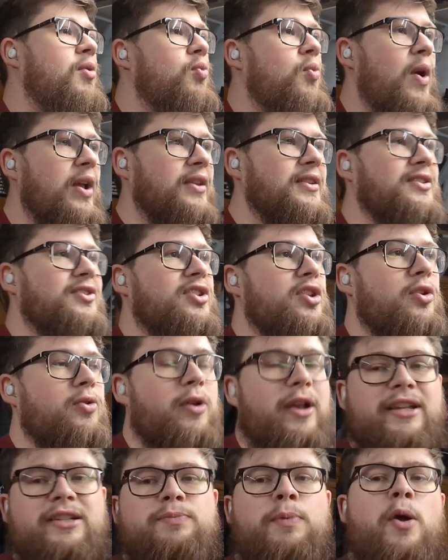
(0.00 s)
once you
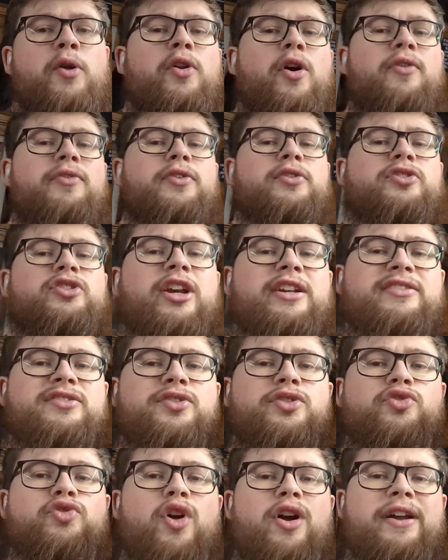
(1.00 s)
explode it off your chest
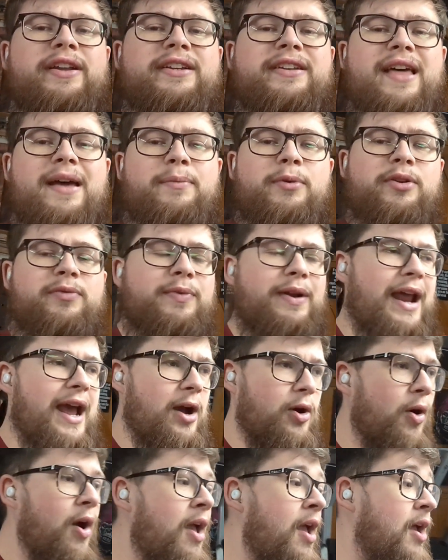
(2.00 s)
to grind that movement
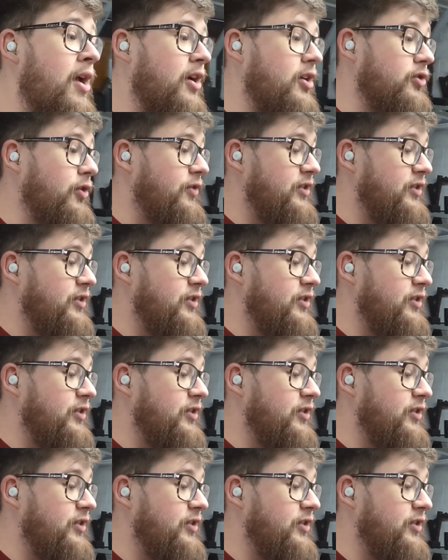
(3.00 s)
out. Because